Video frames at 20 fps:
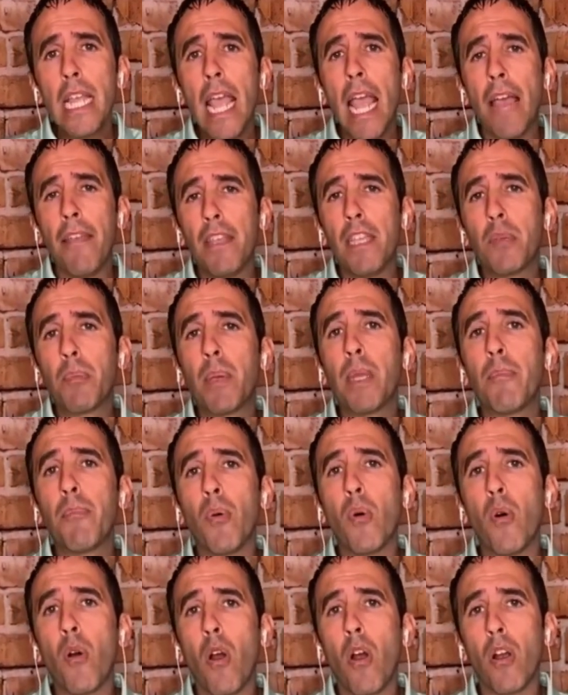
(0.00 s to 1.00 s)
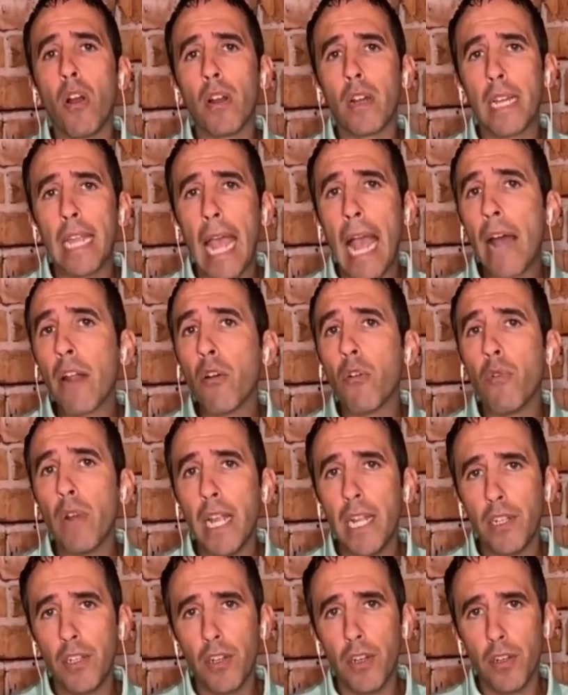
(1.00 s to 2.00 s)
And these people are cattle
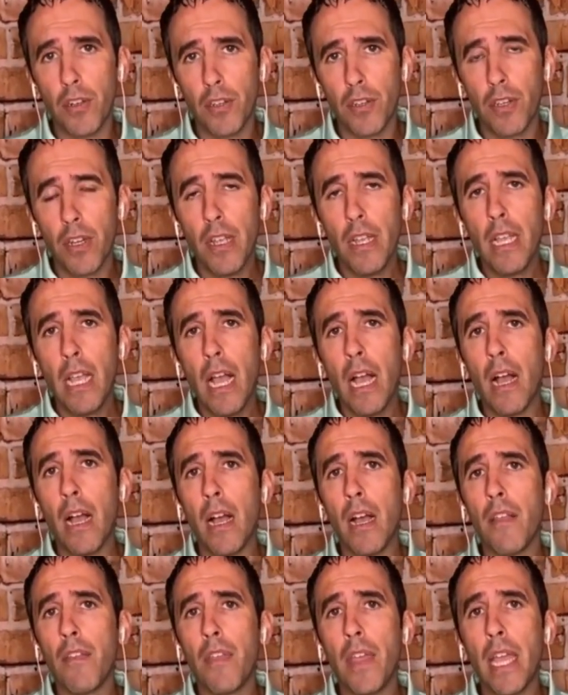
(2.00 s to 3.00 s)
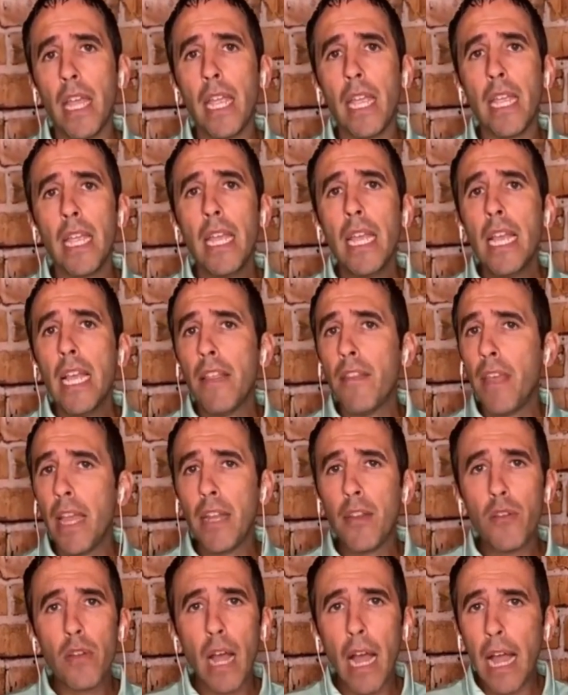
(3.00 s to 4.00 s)
ranchers. They
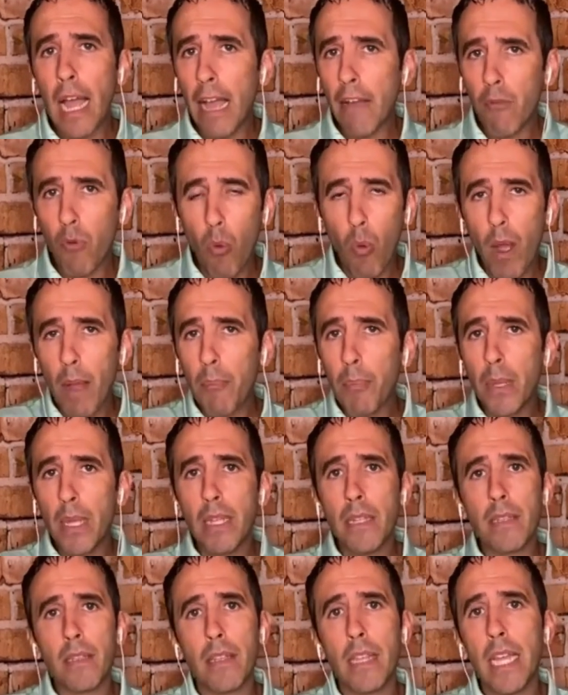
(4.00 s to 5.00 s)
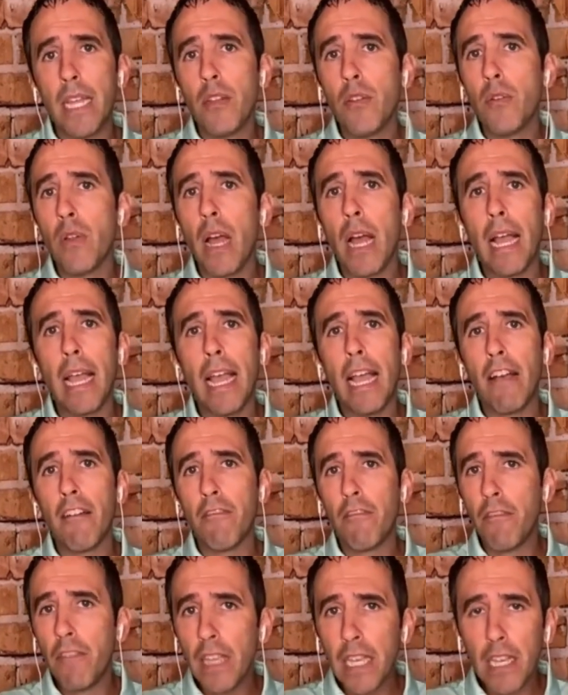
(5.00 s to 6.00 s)
do not have weapons. They do not
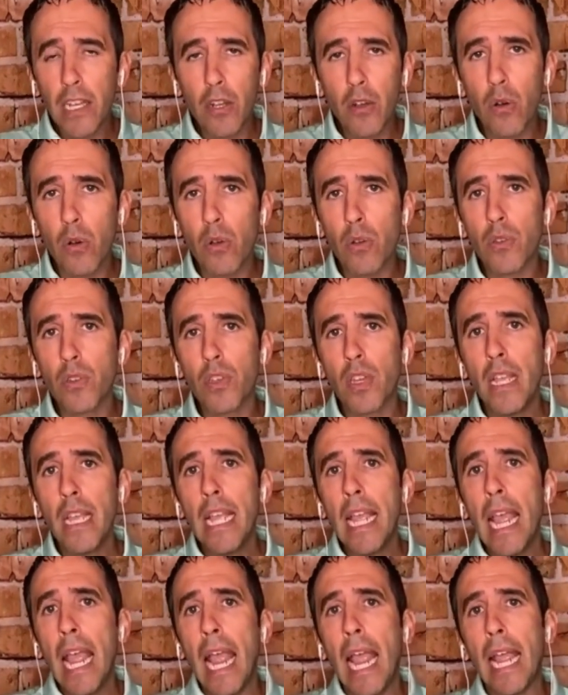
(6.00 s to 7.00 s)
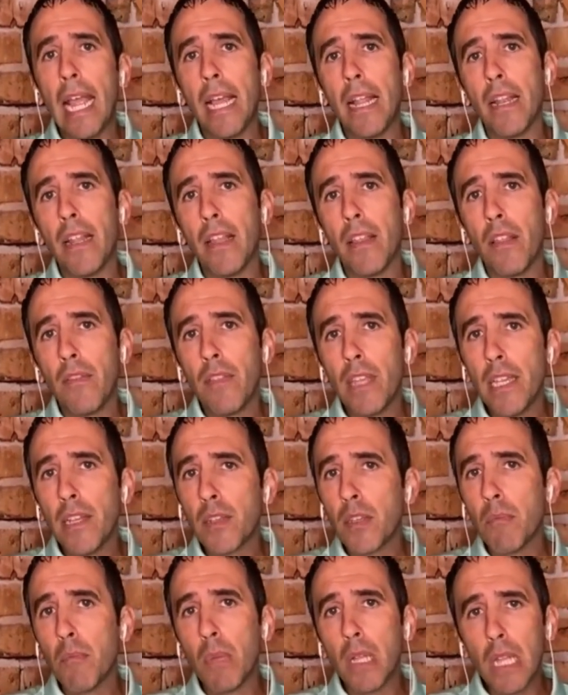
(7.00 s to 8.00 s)
have vehicles. And
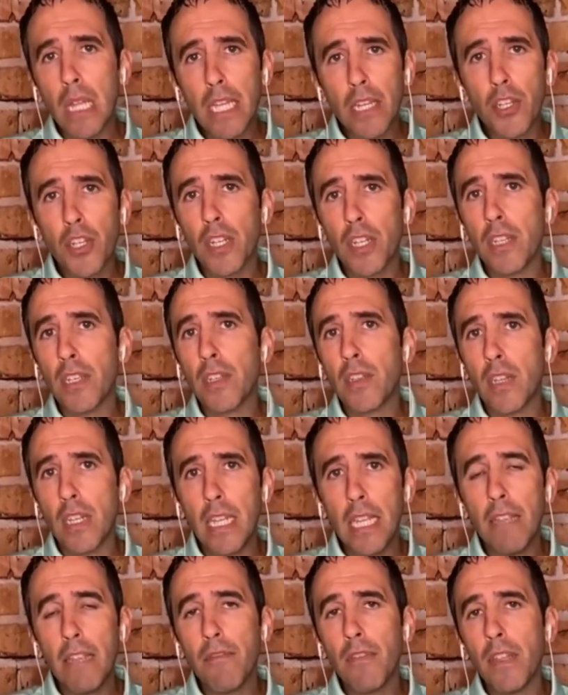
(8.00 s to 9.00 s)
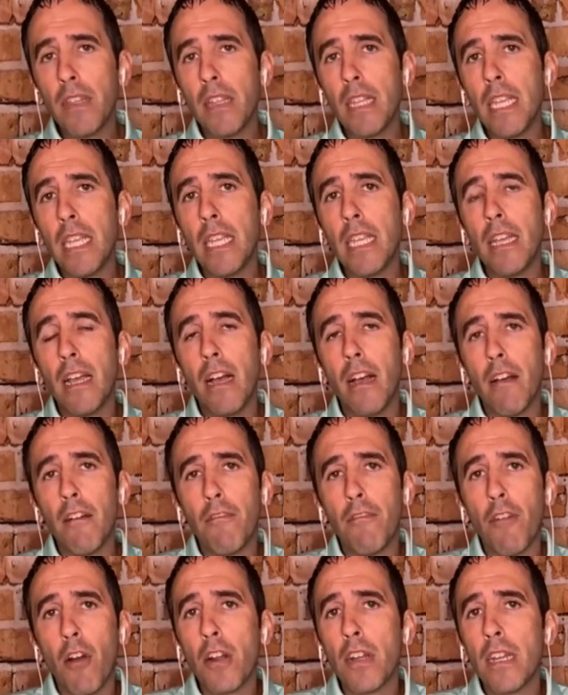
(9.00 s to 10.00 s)
these militias and even the
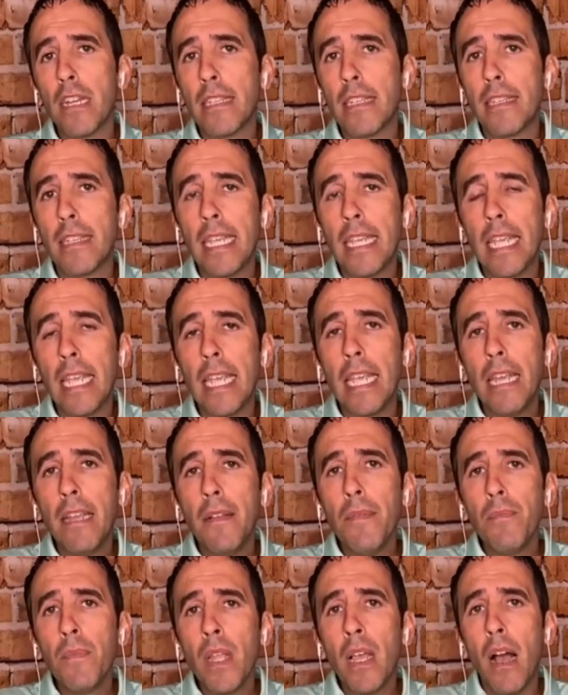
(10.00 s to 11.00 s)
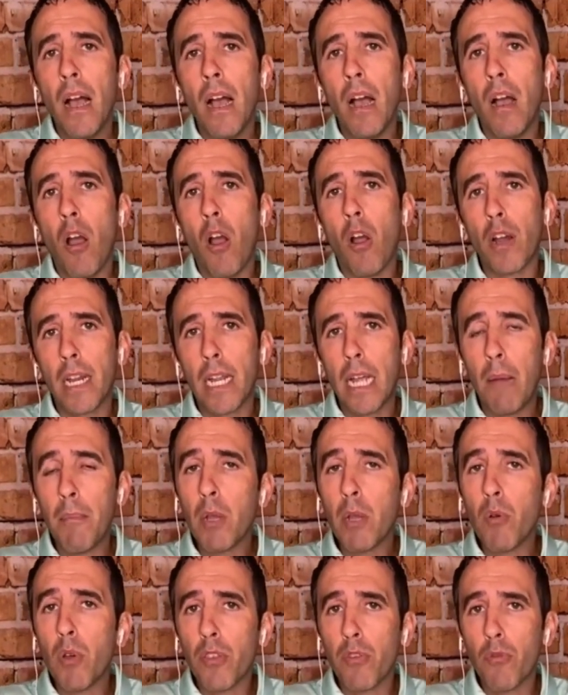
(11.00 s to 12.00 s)
FARDC are
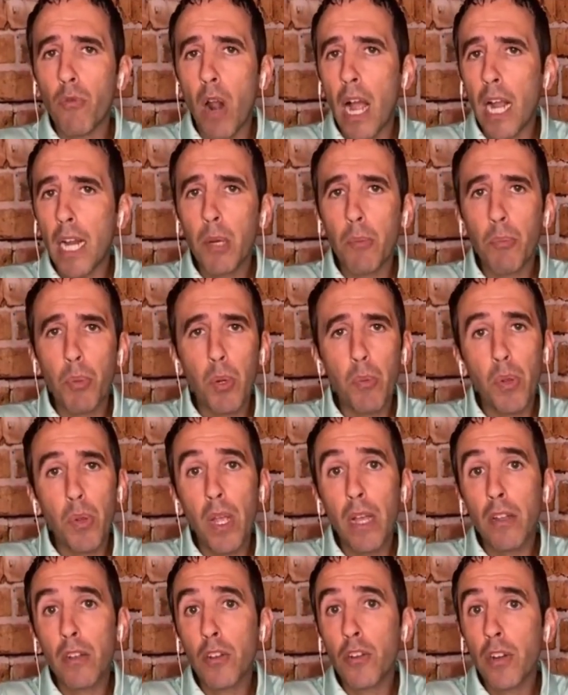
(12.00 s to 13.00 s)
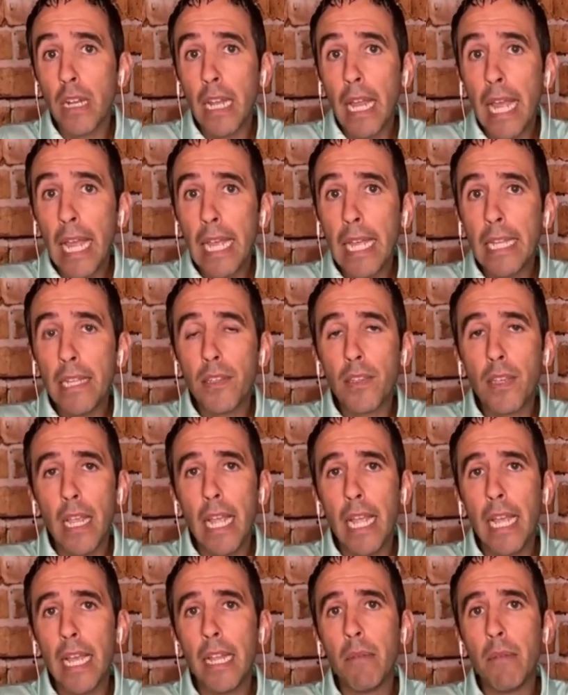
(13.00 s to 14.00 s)
coming with rocket-propelled grenades
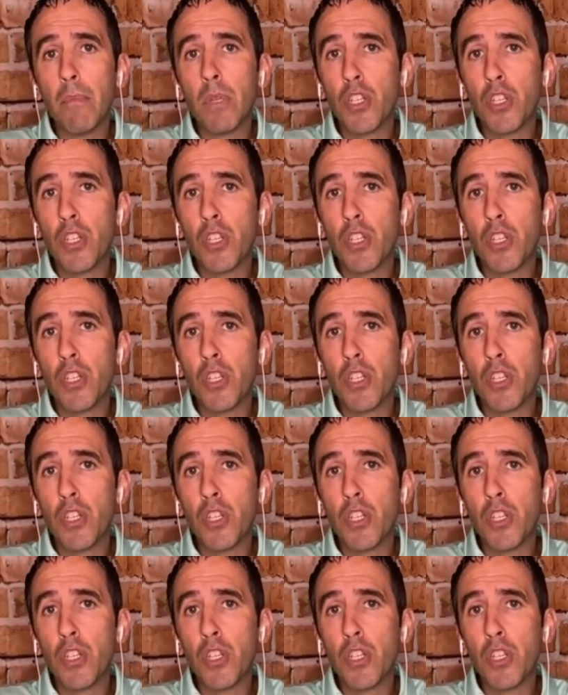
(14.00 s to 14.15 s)
and